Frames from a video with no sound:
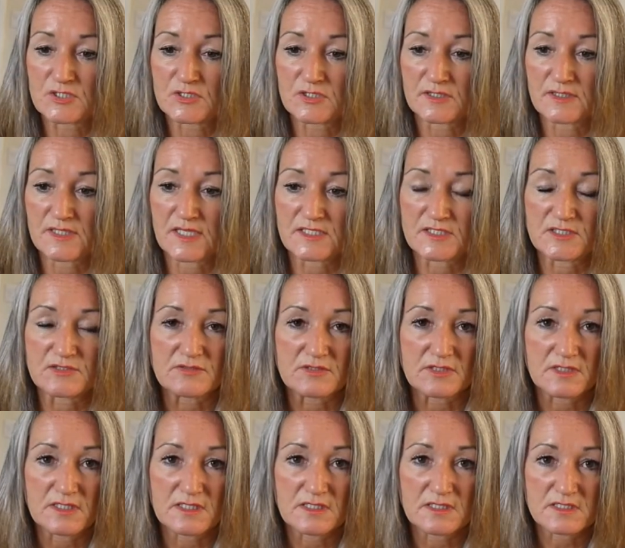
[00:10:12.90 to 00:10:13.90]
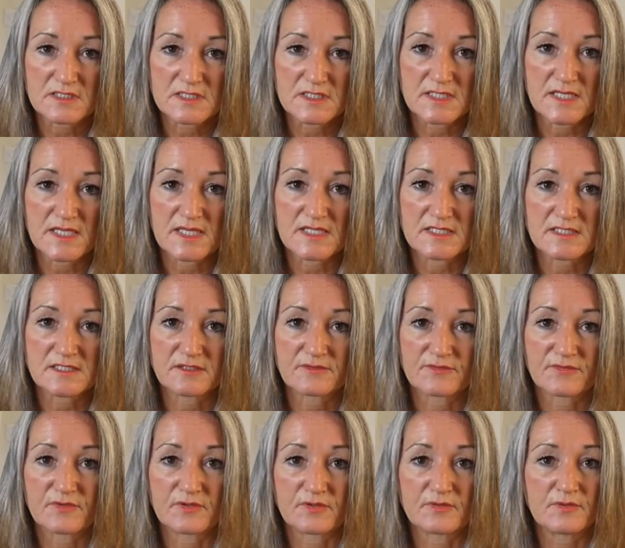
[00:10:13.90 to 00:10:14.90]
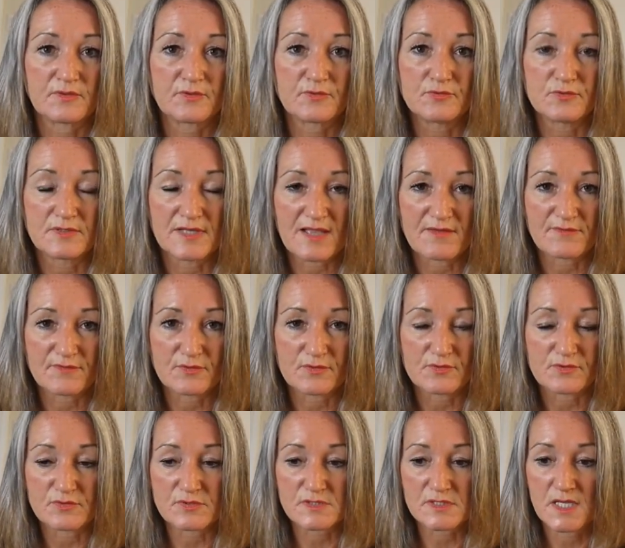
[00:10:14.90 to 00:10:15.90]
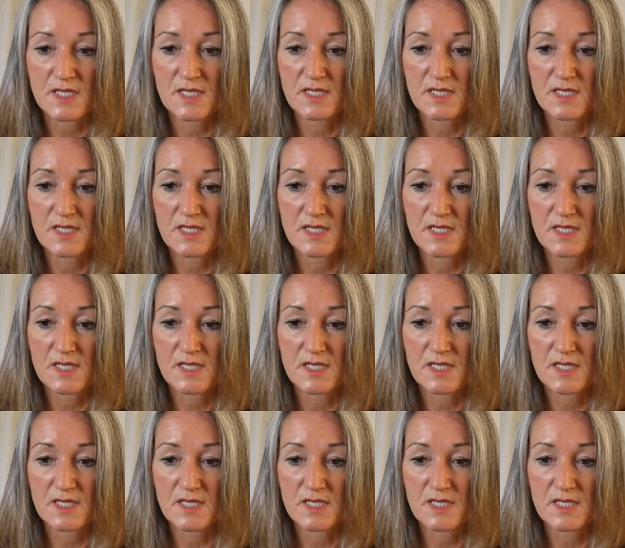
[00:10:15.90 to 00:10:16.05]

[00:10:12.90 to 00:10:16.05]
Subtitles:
They do classes for all levels.